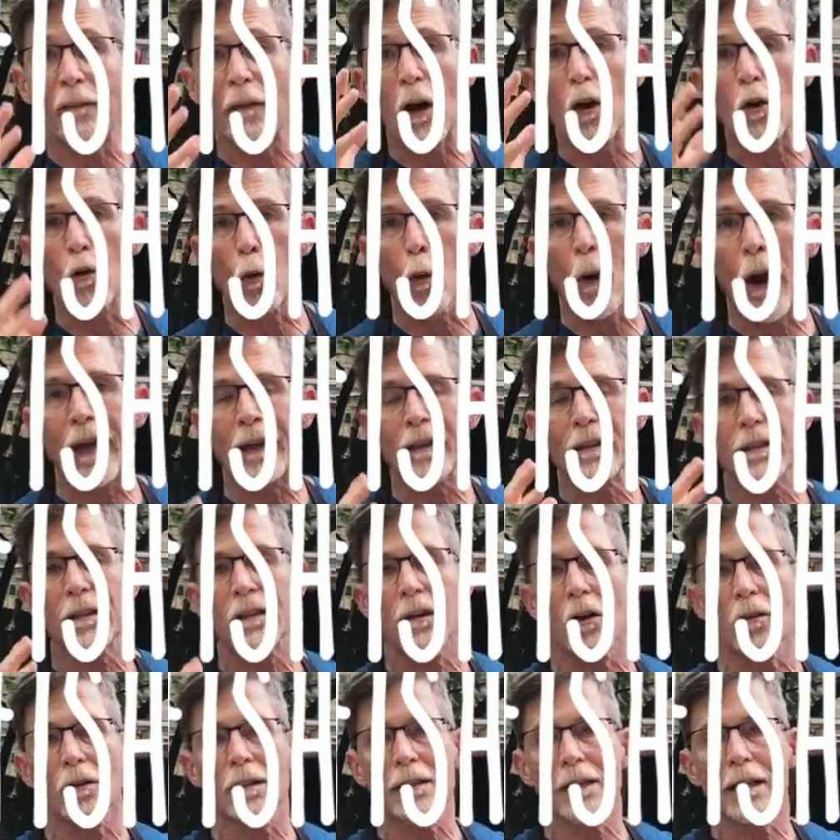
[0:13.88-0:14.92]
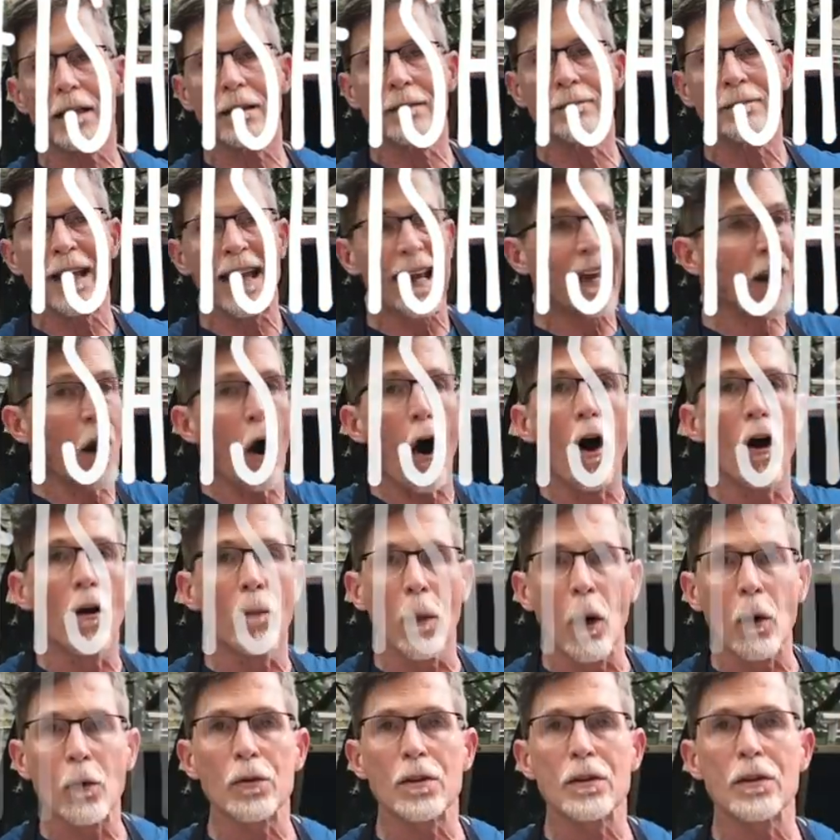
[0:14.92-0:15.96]
have a great salsa, it
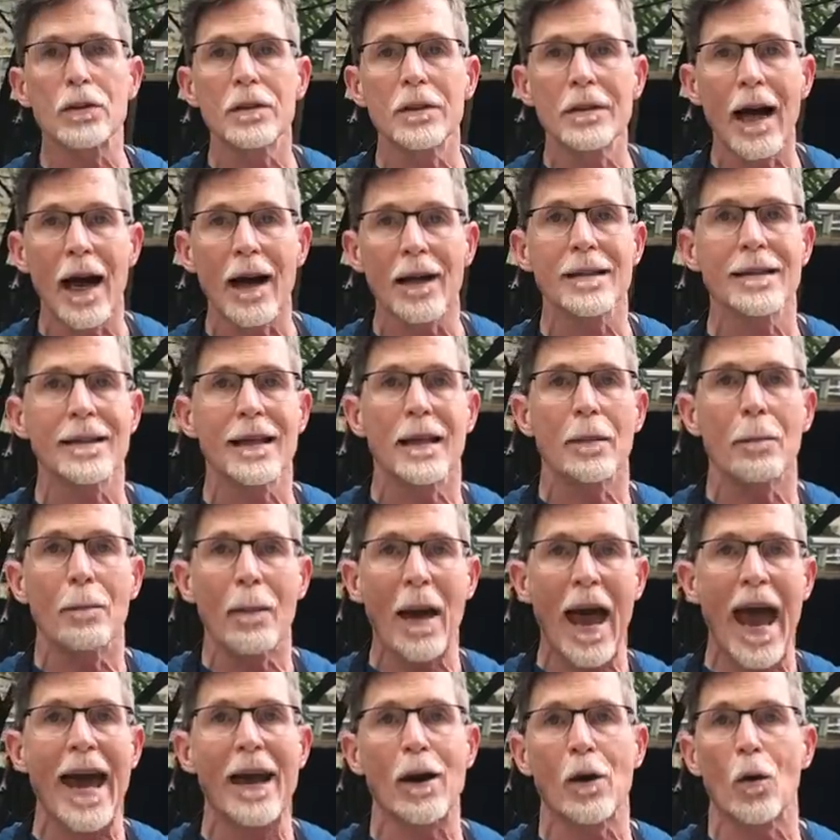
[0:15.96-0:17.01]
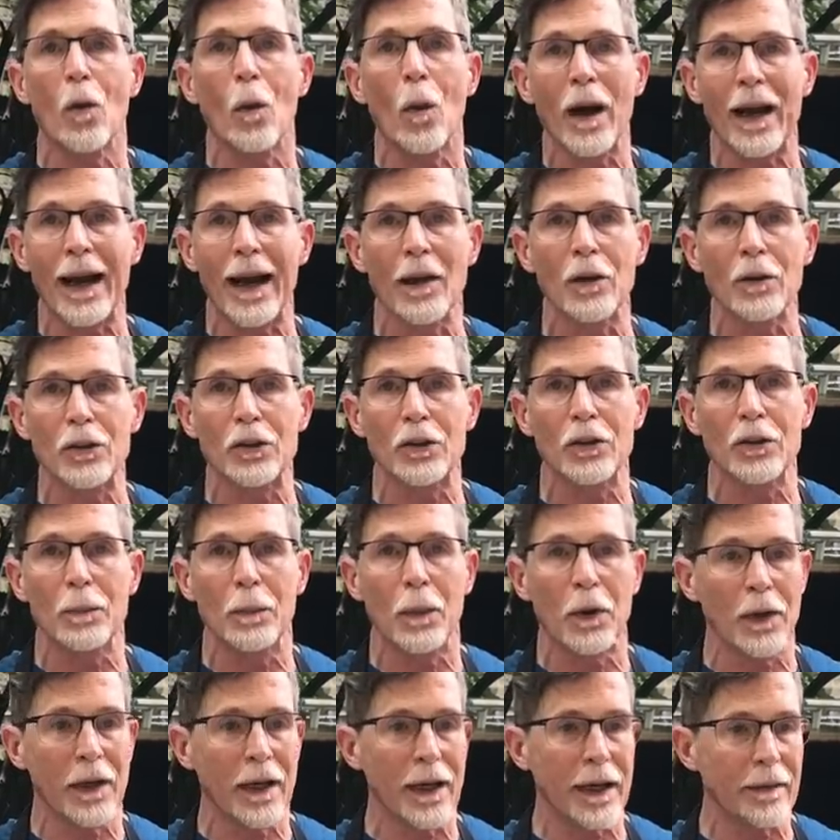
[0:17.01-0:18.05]
almost doesn't matter what else
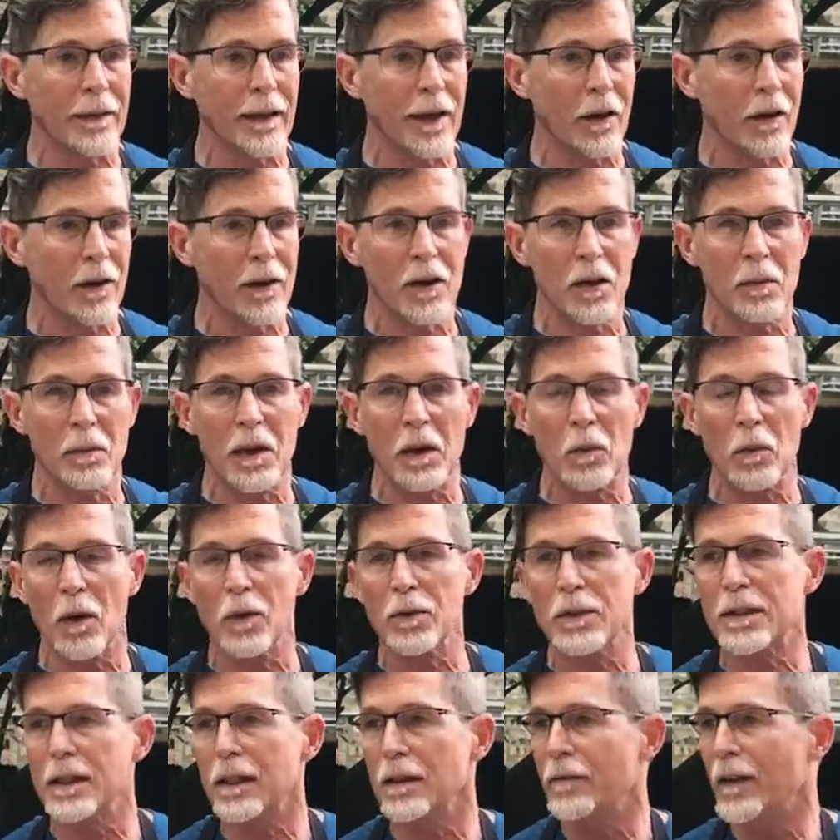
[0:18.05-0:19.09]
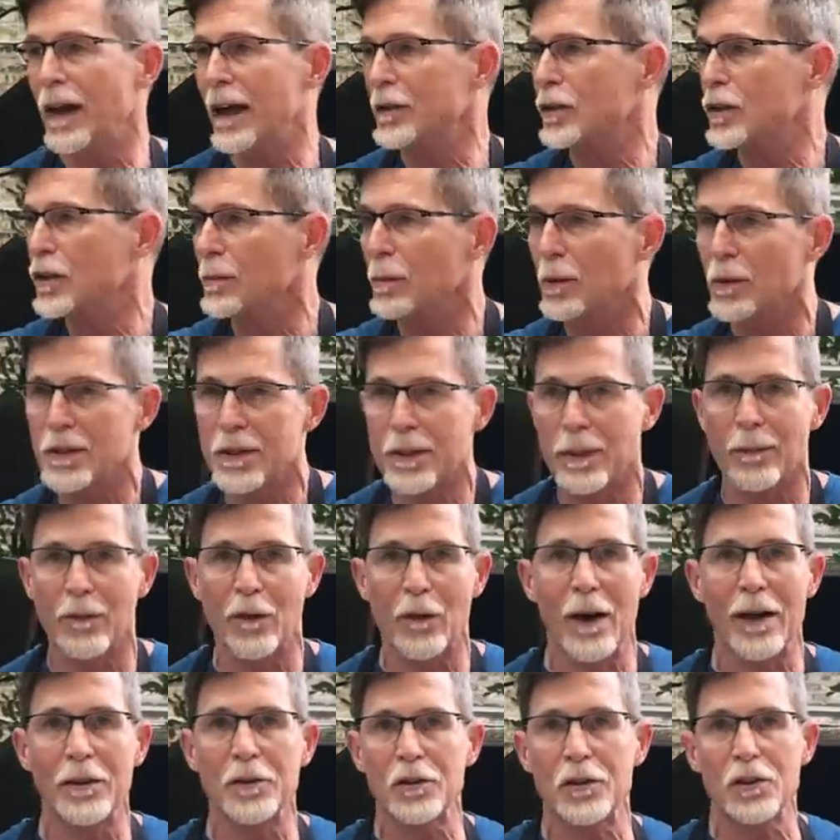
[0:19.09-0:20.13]
you put in there. It could be roasted vegetables, some
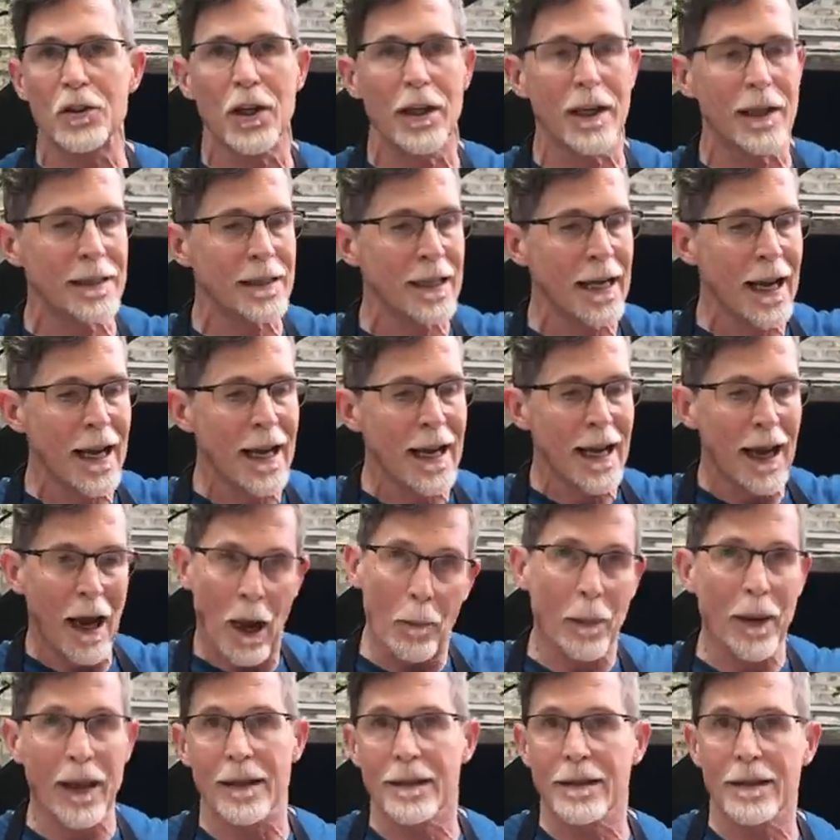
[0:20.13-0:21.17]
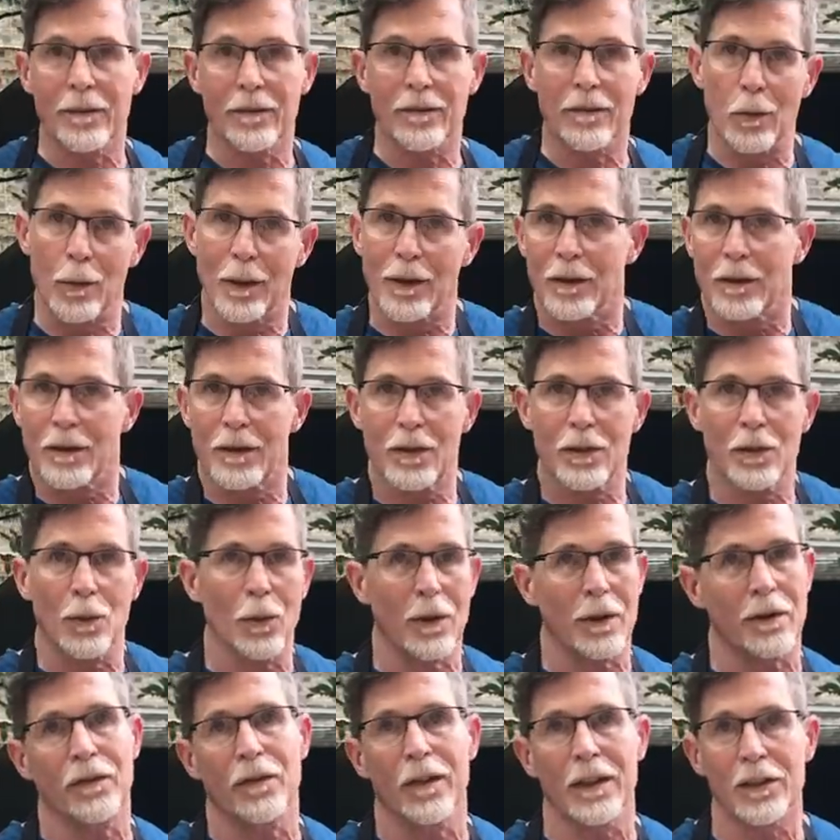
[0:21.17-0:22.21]
fresh cheese, a piece of grilled
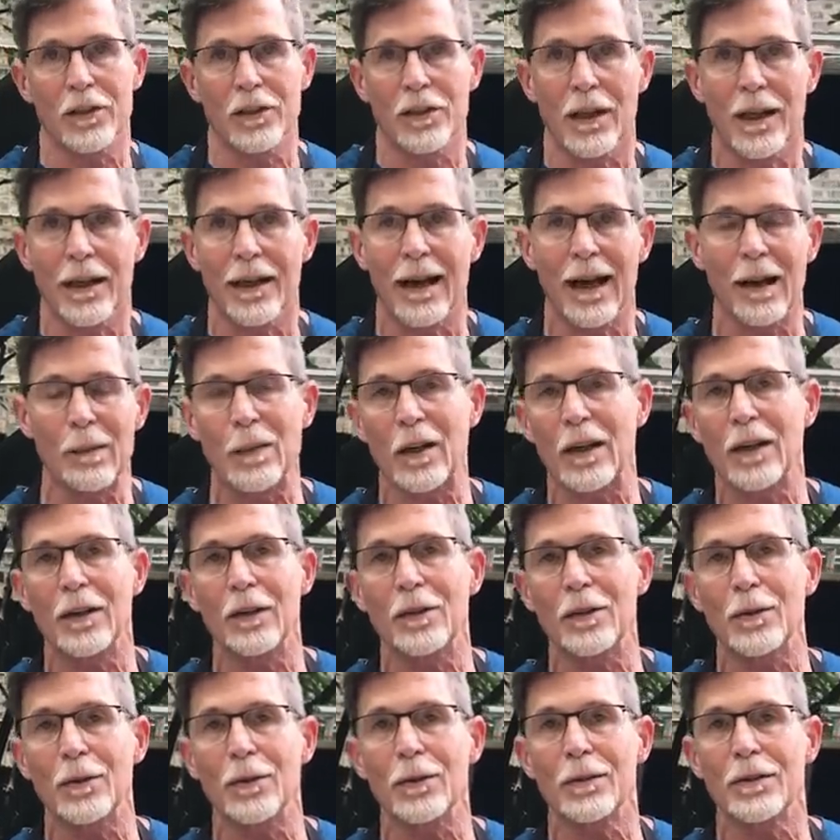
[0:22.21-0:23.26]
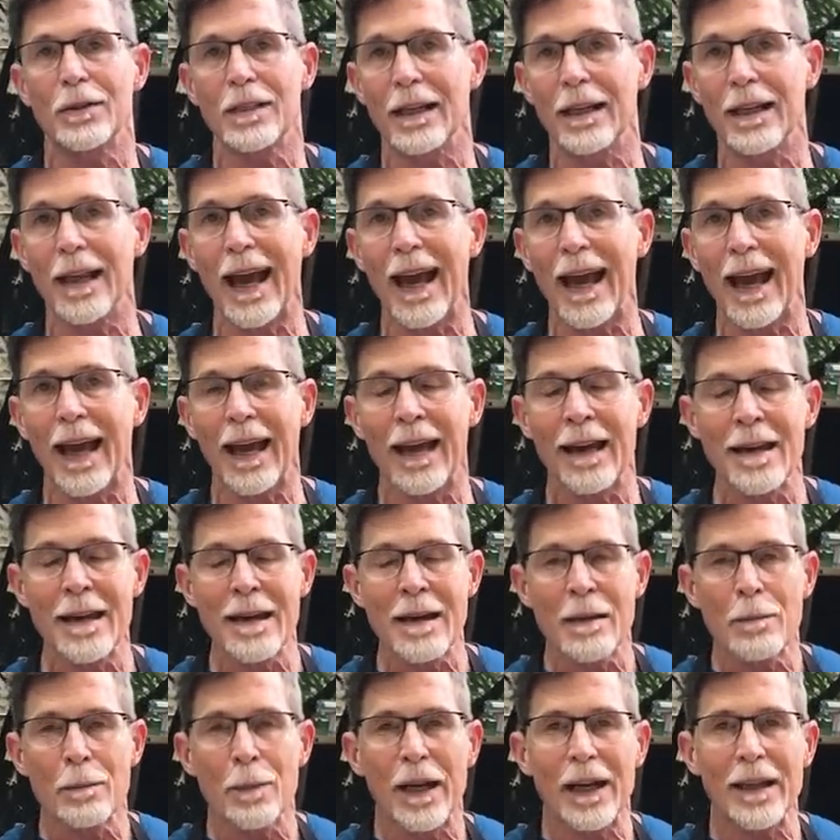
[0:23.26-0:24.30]
swordfish like I'm gonna do today.
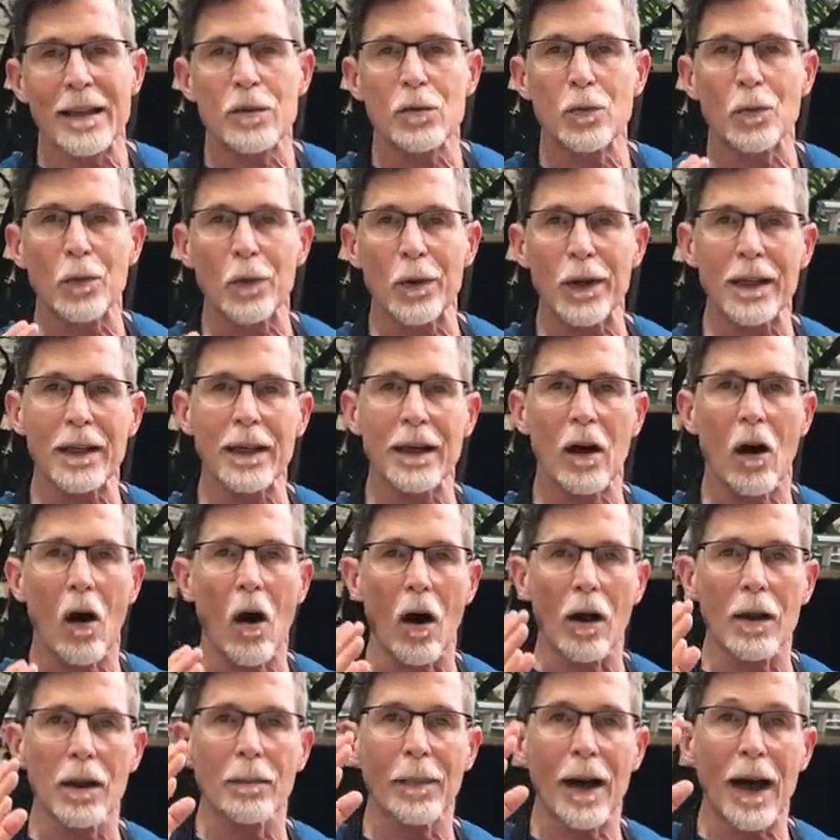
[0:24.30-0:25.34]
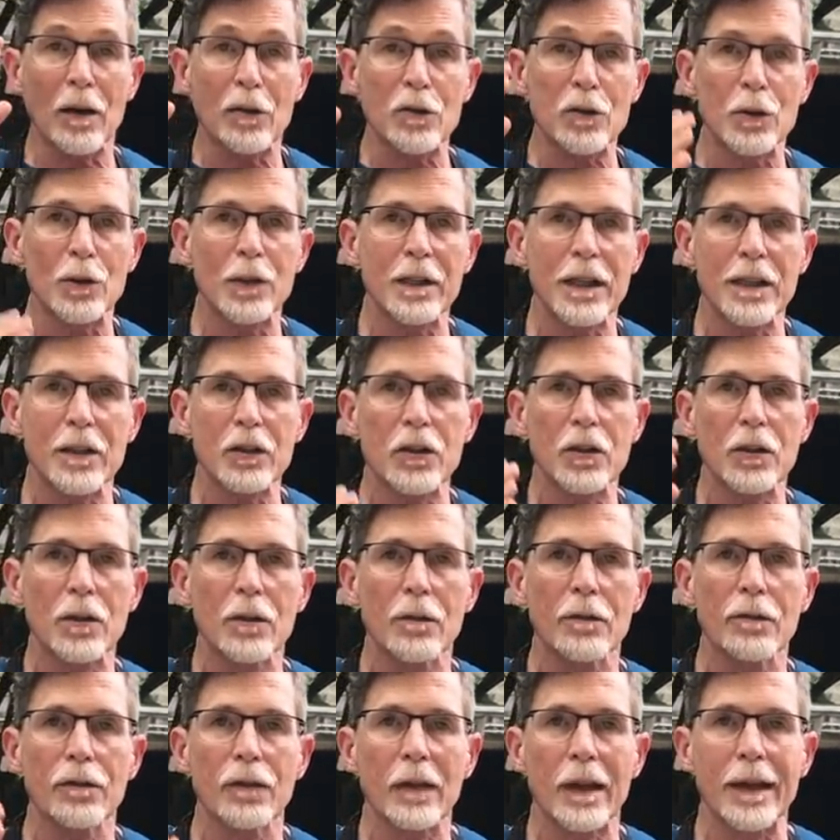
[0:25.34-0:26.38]
But it's really all about
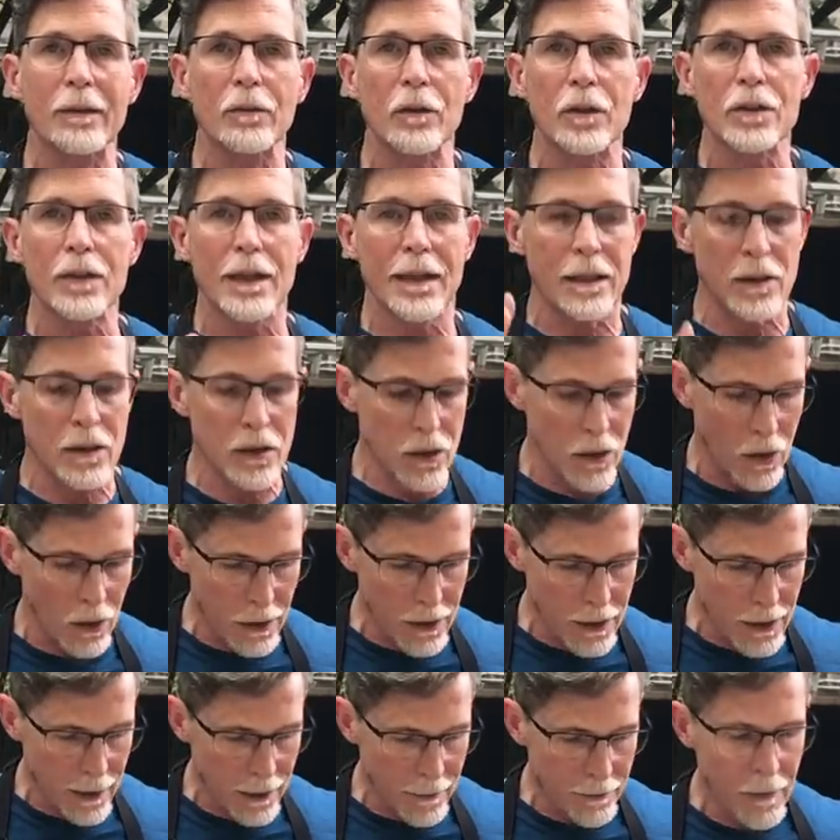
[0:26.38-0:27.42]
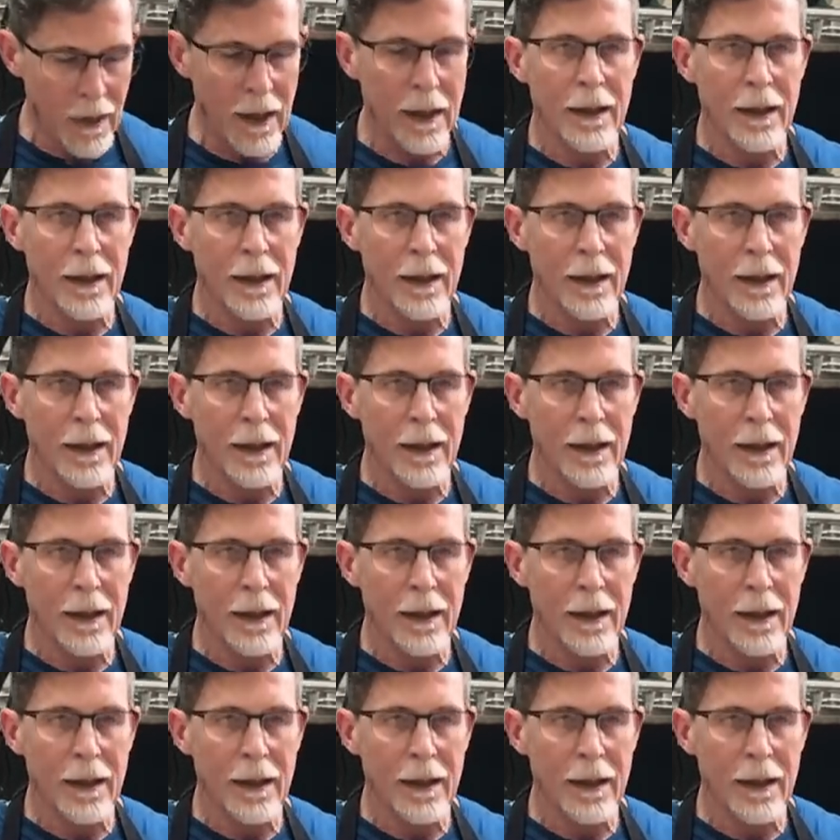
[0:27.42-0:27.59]
traditional flavors in salsa.